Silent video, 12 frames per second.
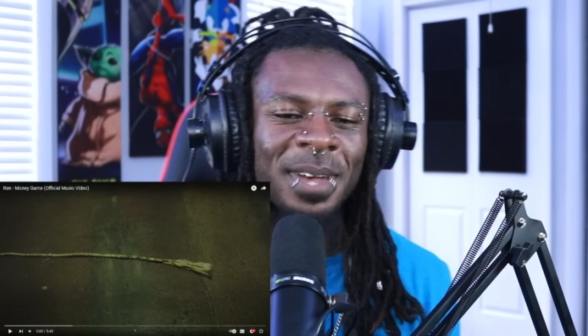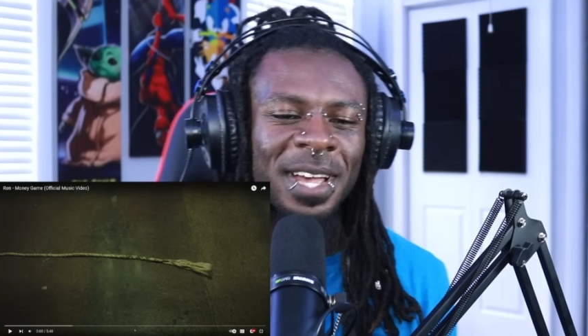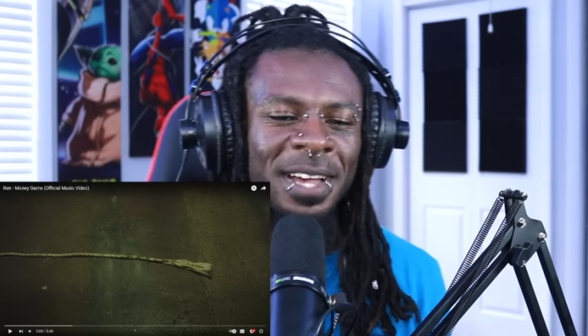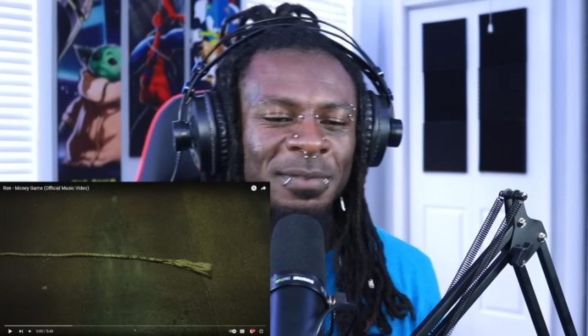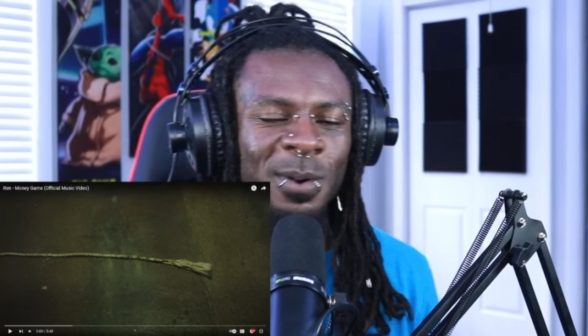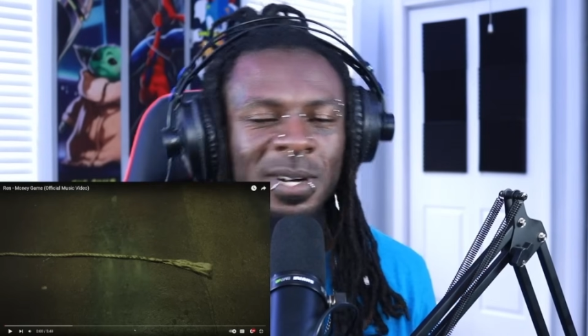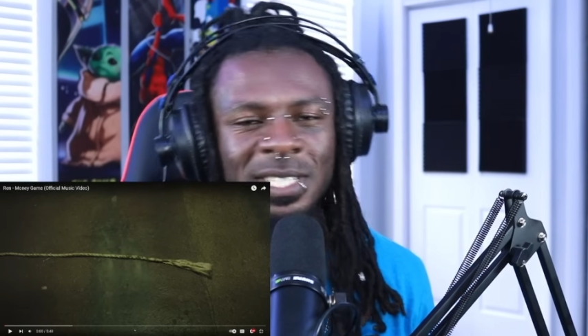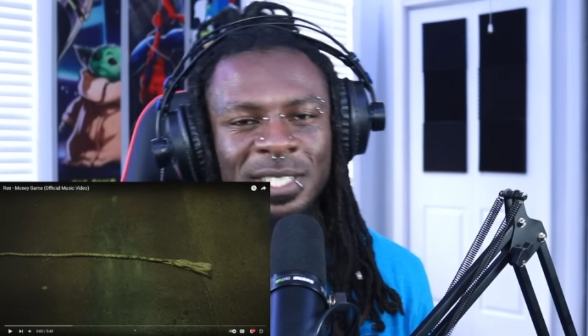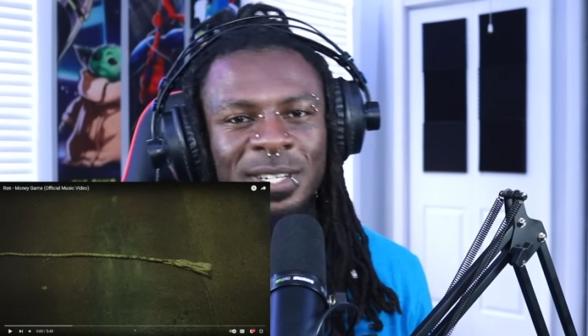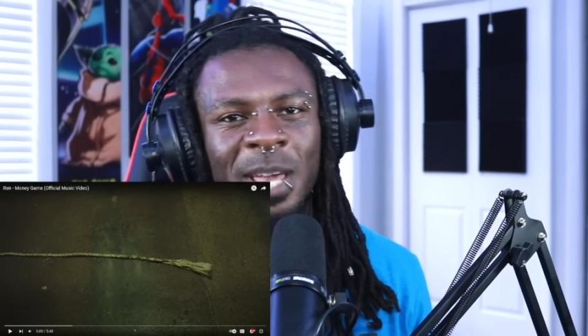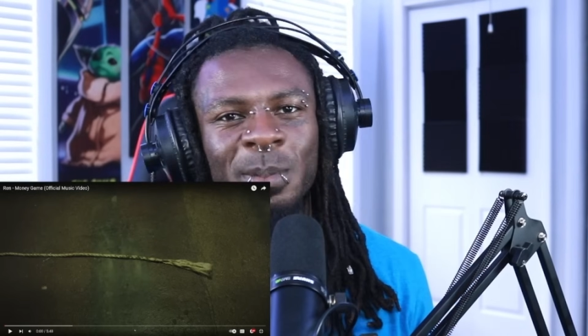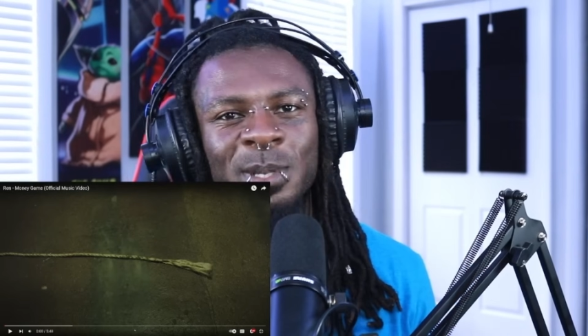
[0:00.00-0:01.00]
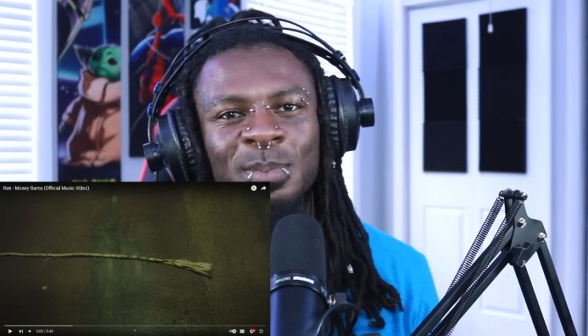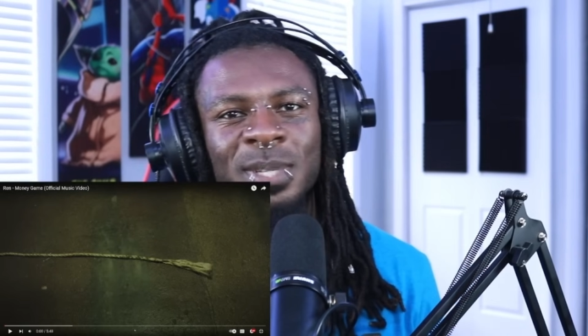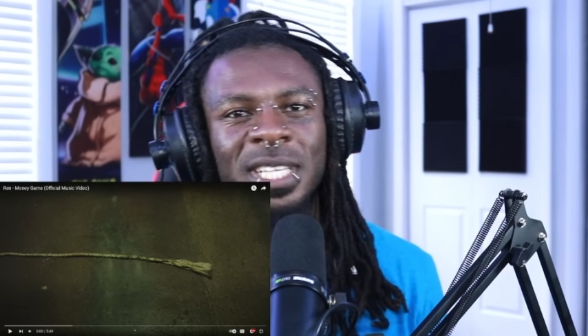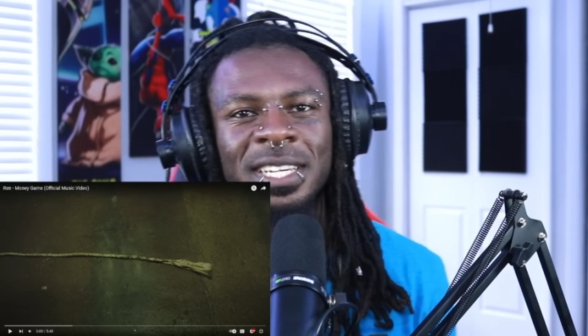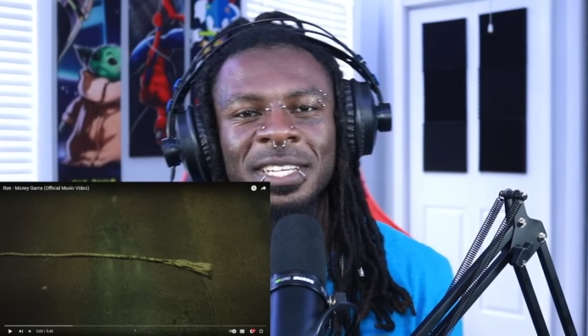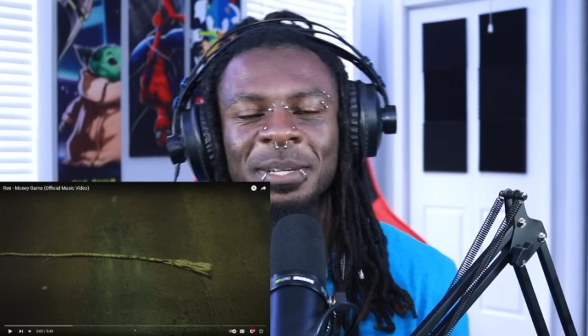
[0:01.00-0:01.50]
Of course, your name is
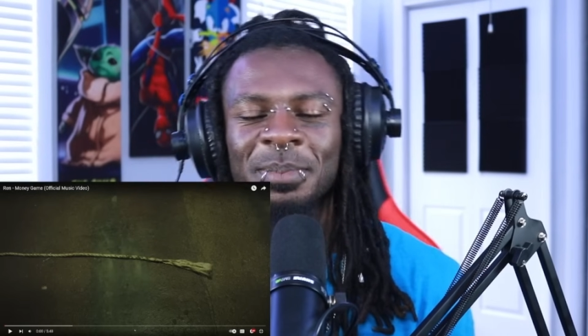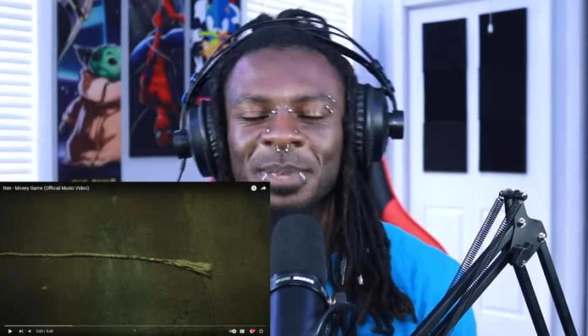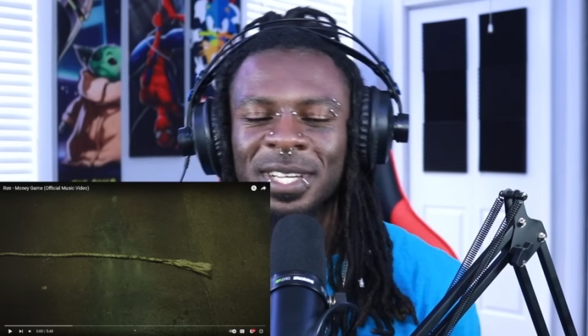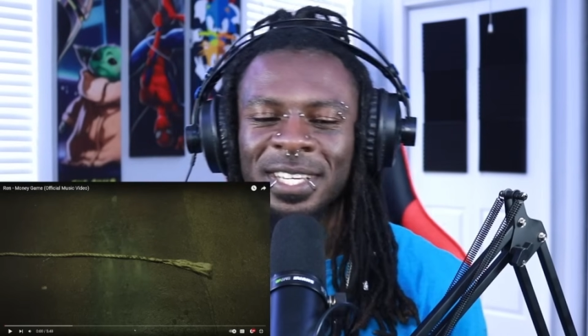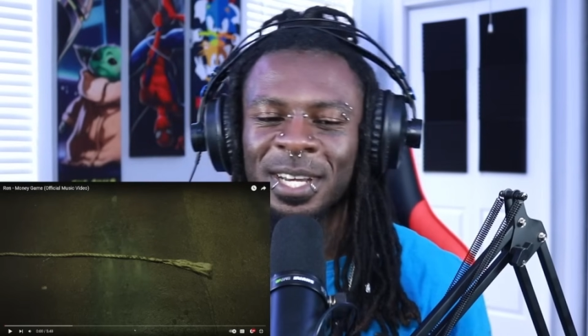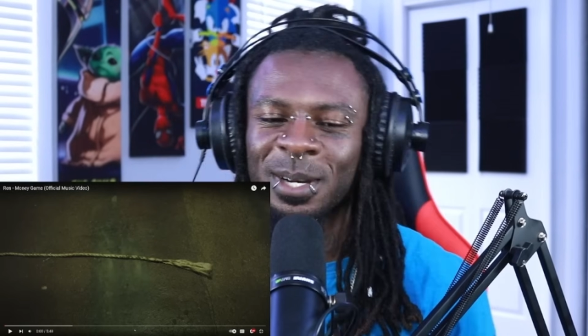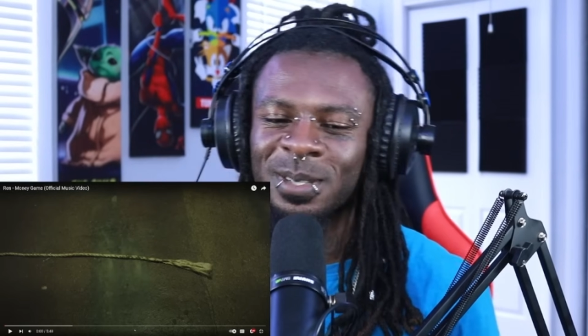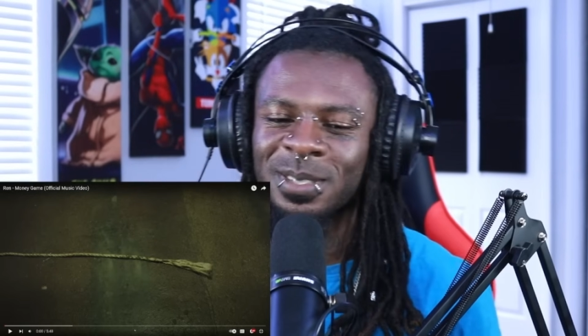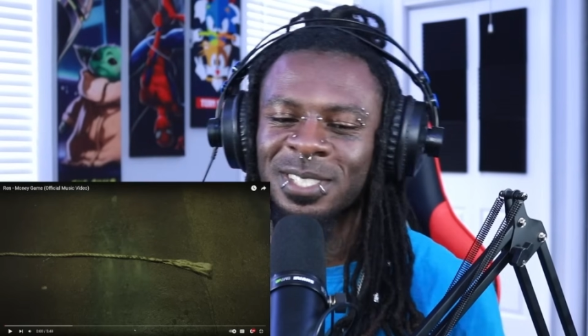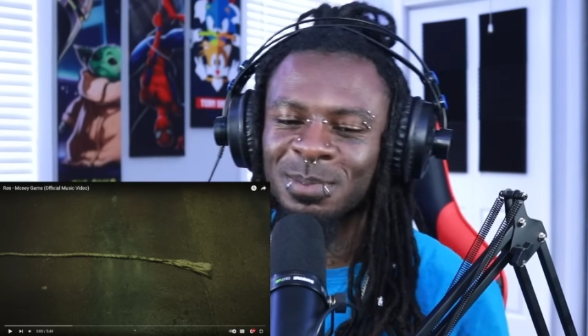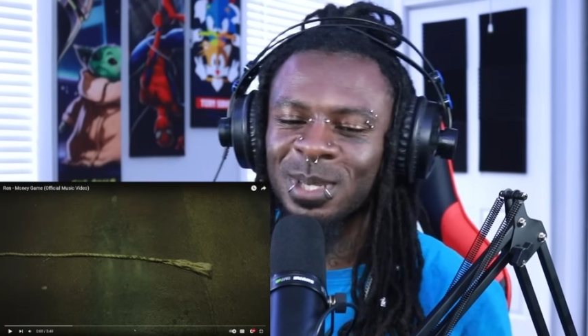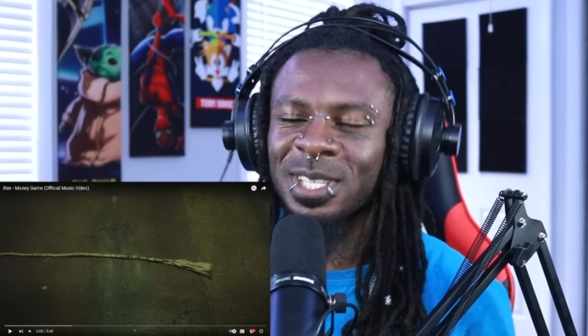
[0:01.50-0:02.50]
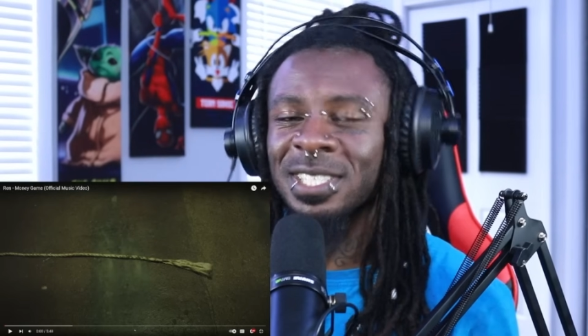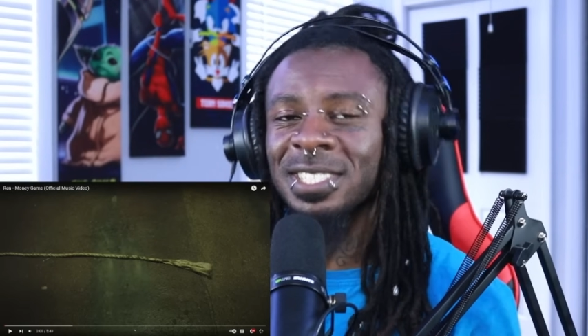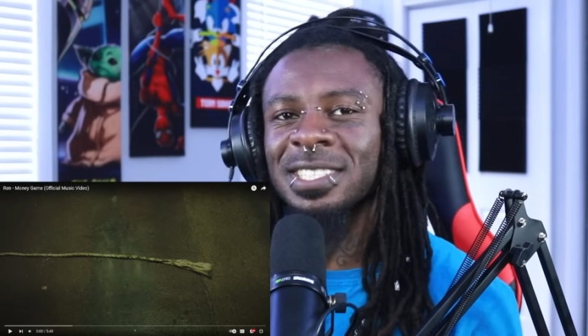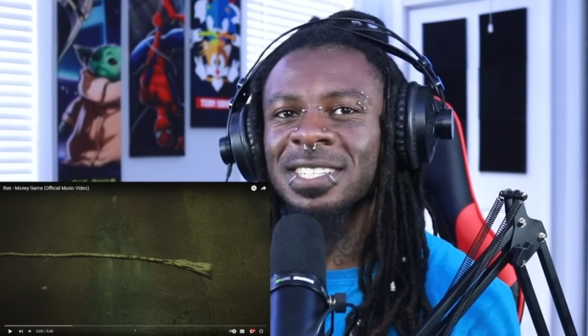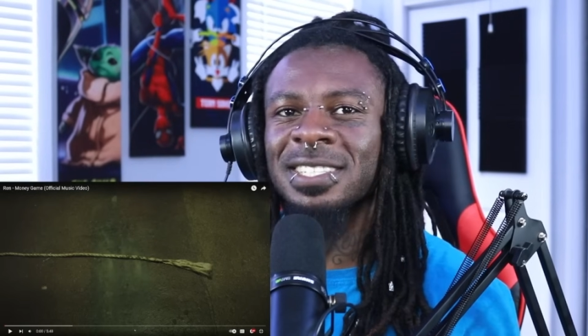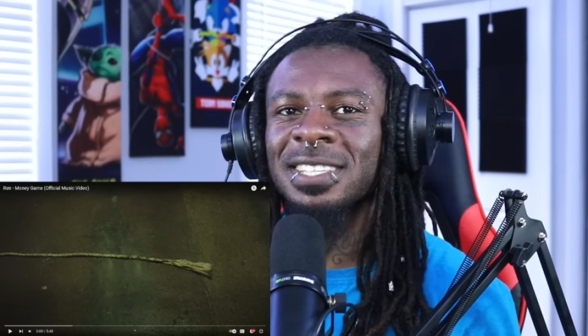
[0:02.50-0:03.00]
Belinda, but you know, Splenda is
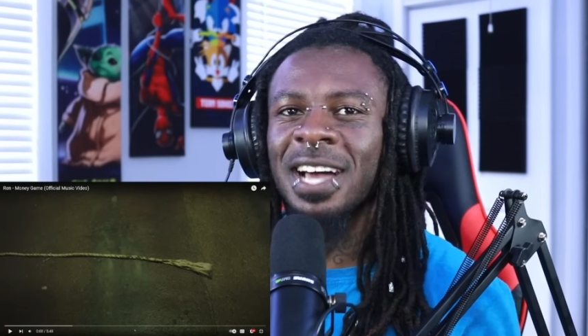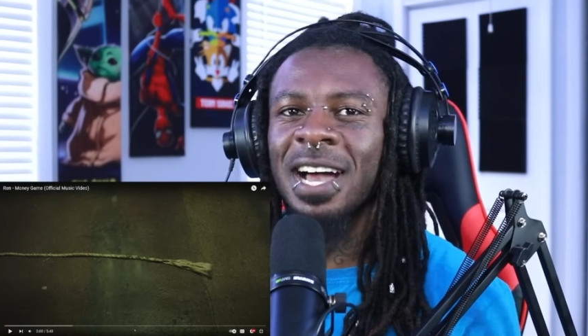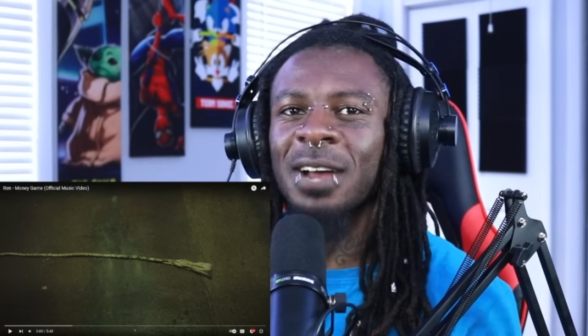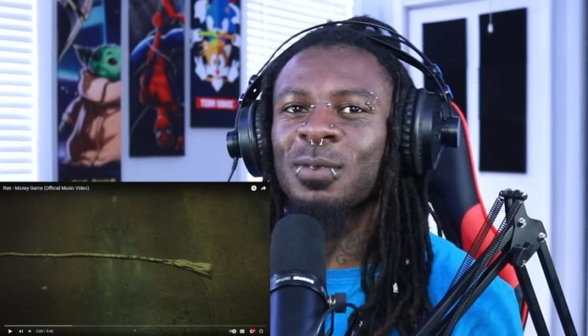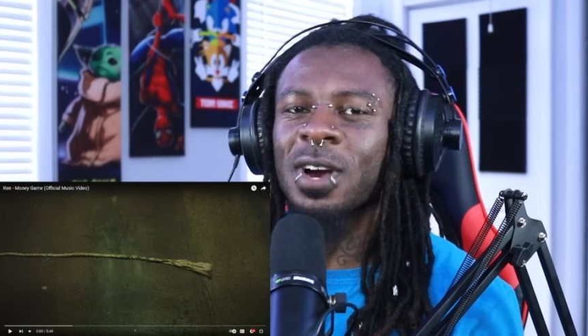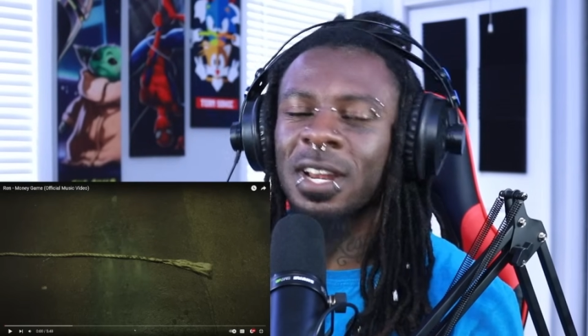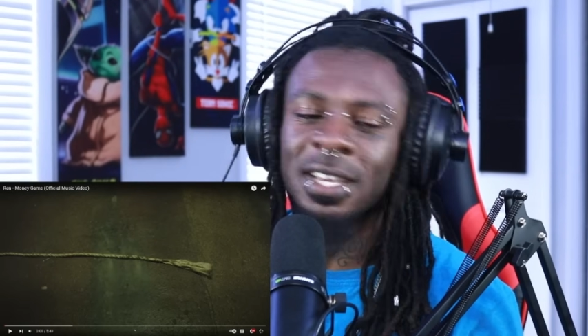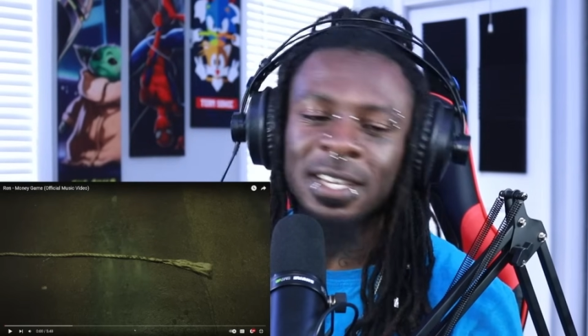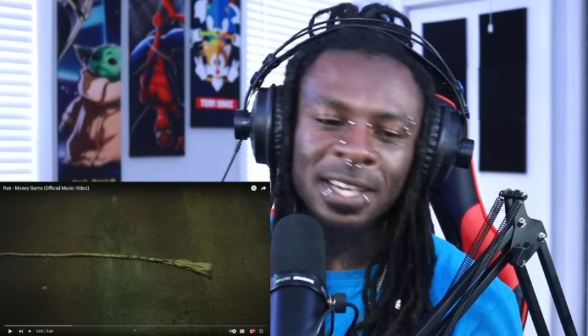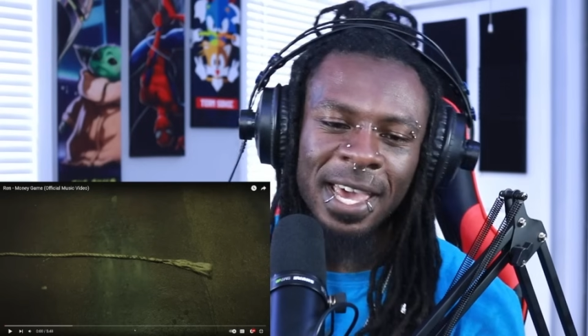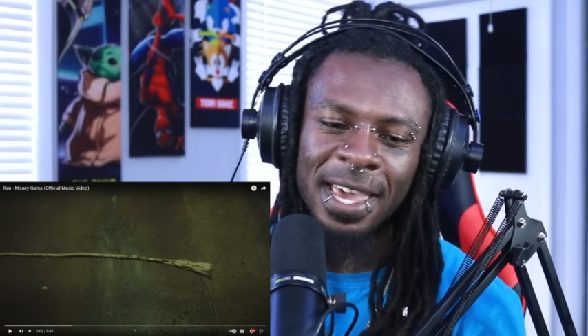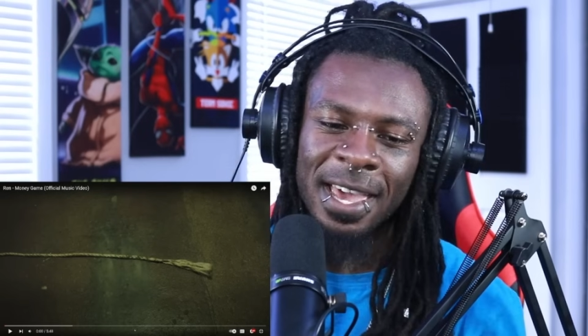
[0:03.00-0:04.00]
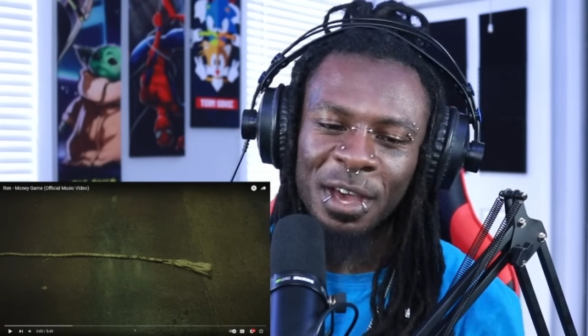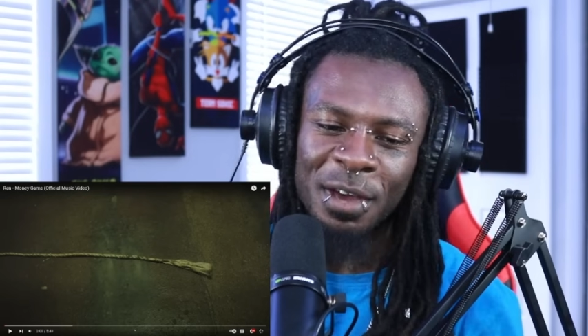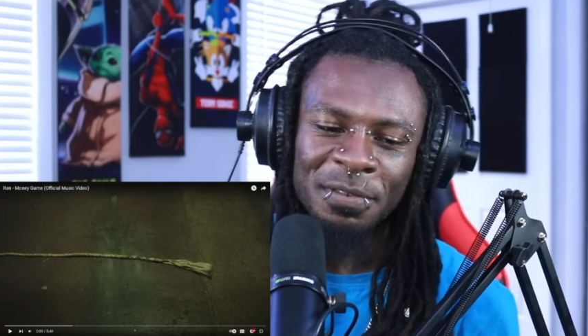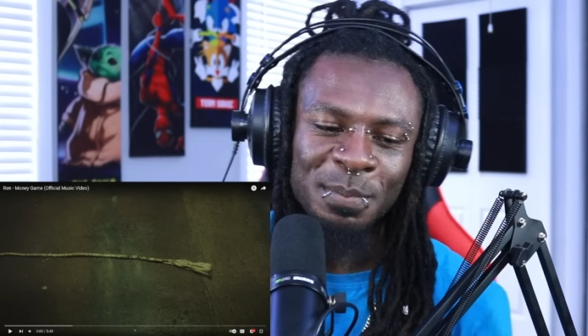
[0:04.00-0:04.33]
just ironic AF.